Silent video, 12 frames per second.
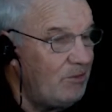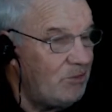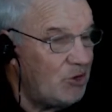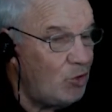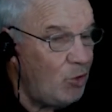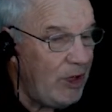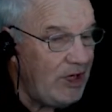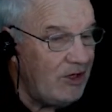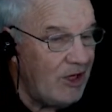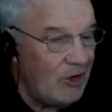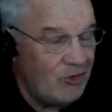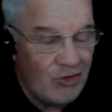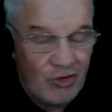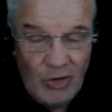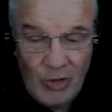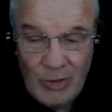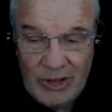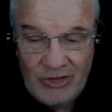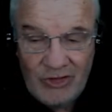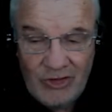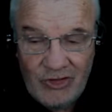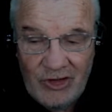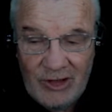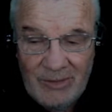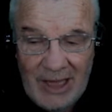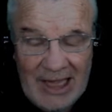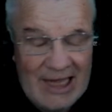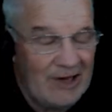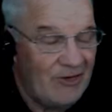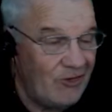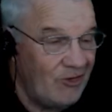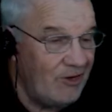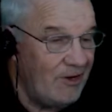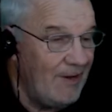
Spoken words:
between those two existing marks.